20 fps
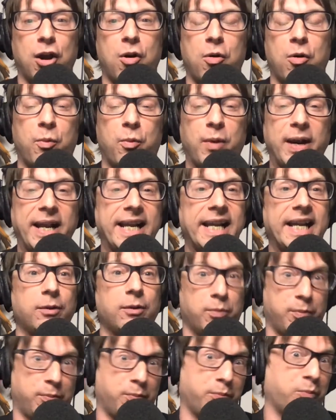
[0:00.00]
So
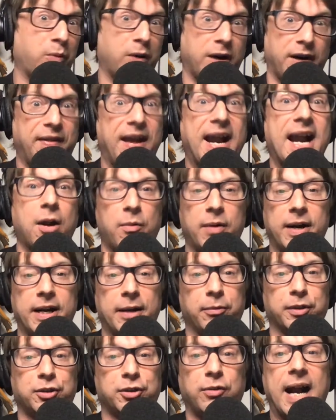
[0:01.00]
we were there
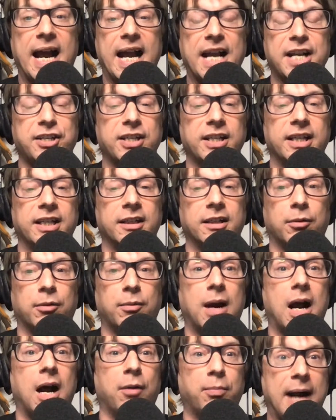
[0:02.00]
when it was crashing
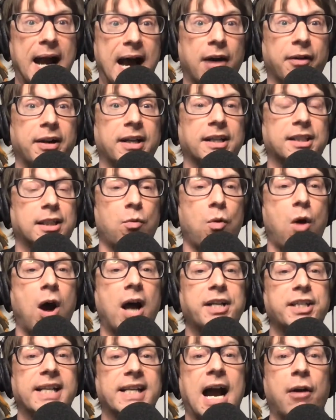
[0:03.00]
around us and
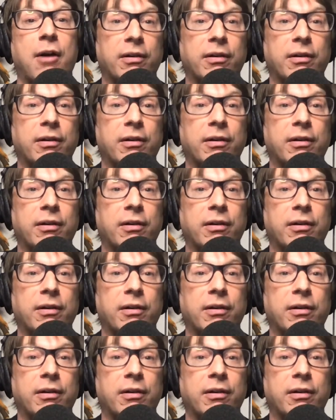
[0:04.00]
watching